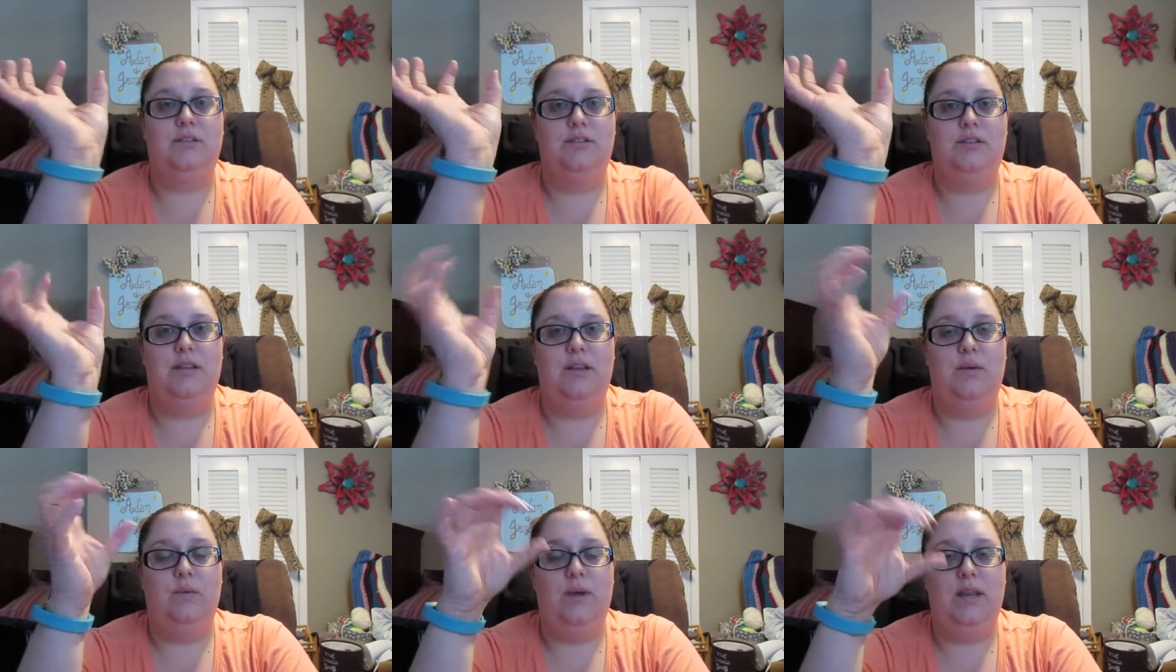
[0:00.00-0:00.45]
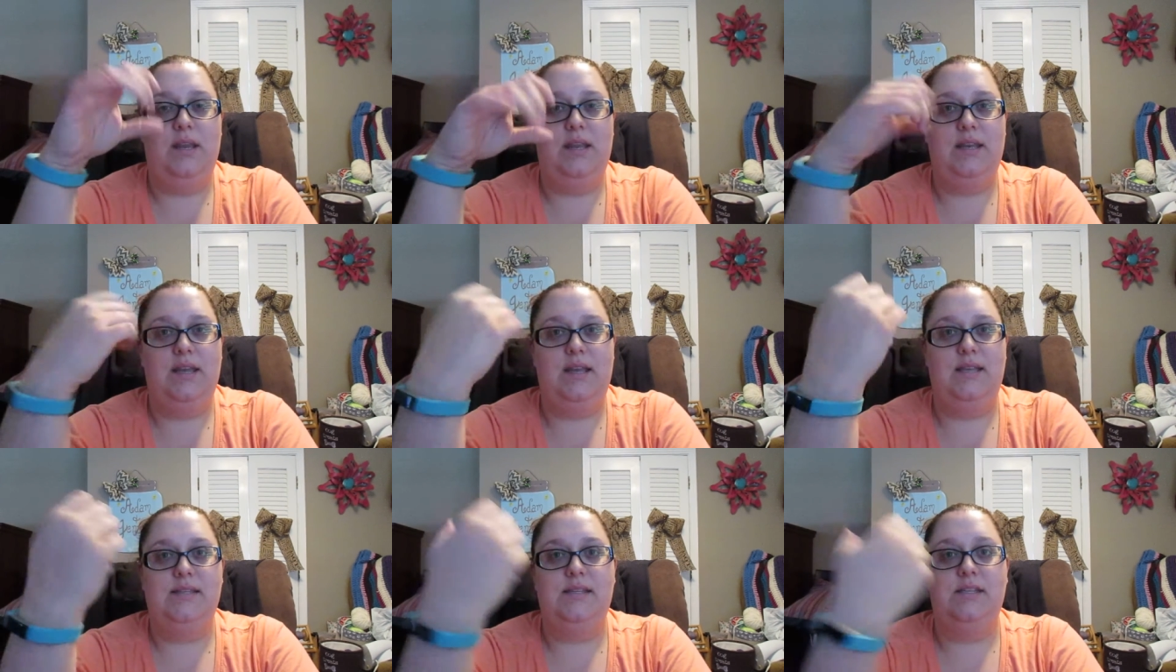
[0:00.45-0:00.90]
what it
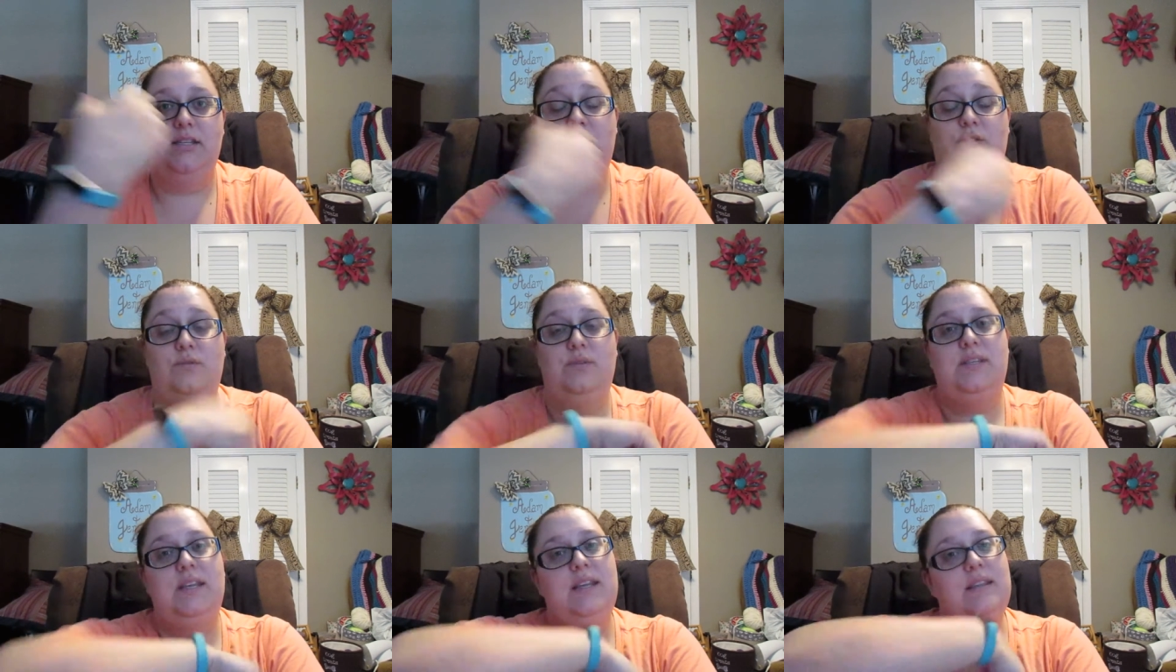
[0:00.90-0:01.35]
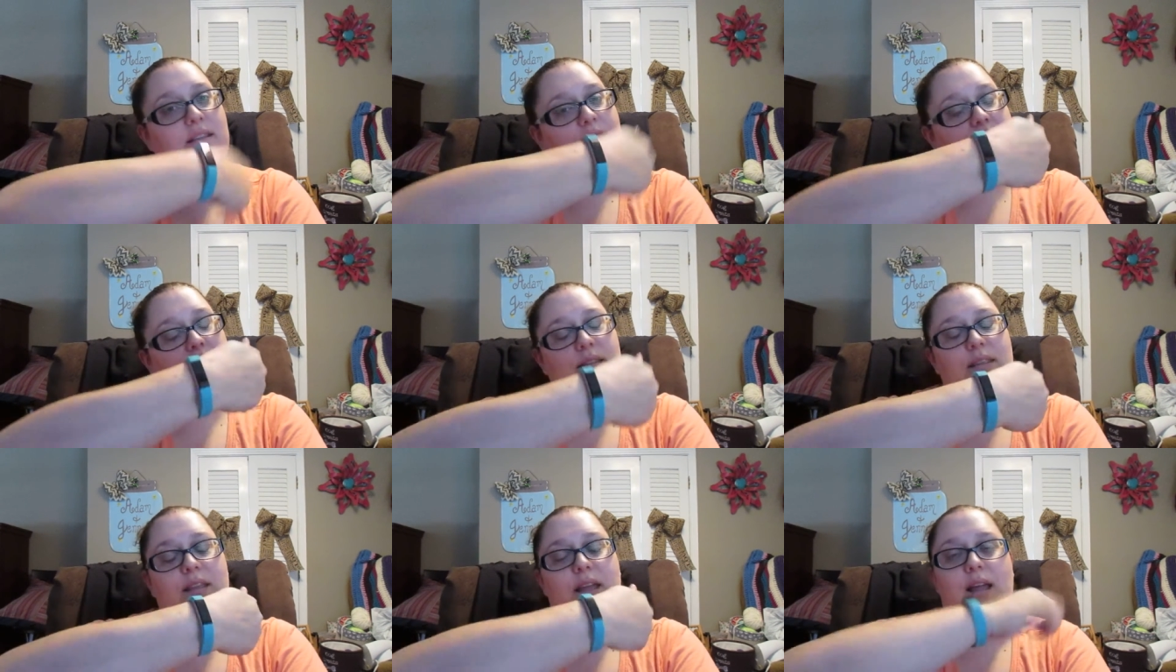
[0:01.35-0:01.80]
does is you see
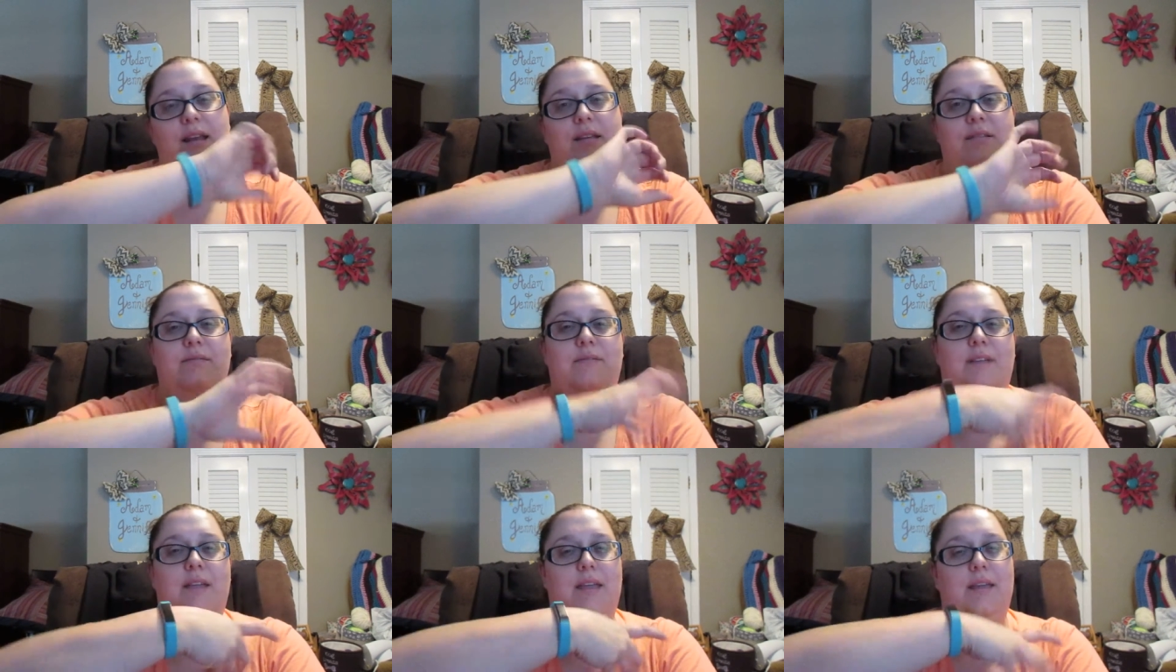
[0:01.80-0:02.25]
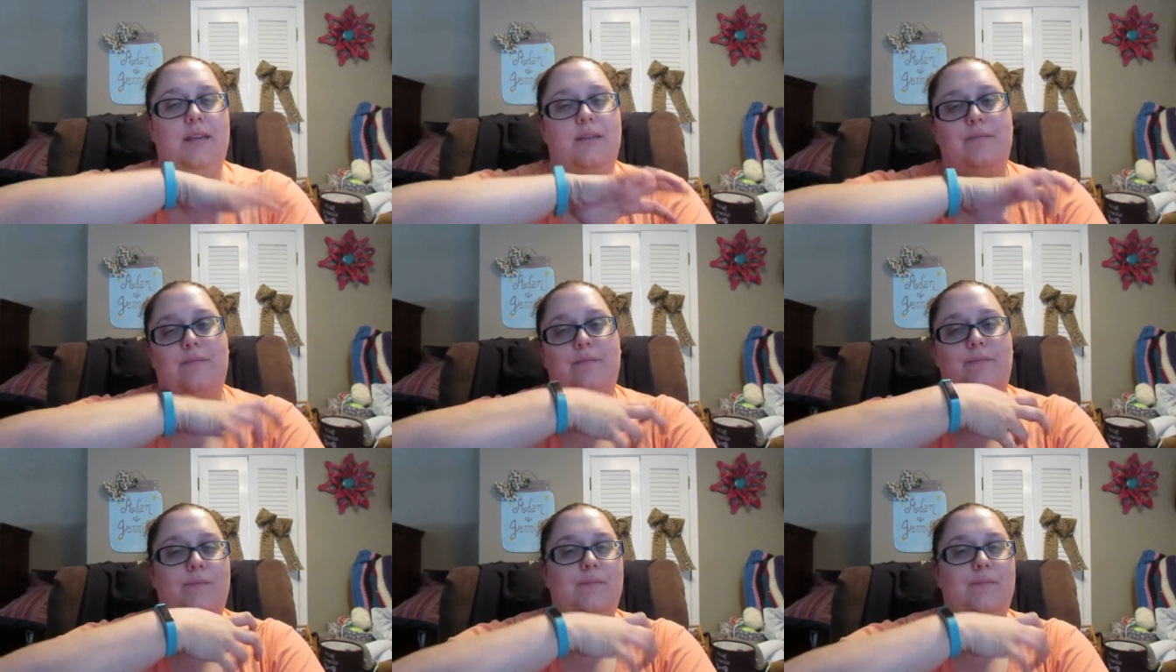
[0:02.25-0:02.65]
the kind of like,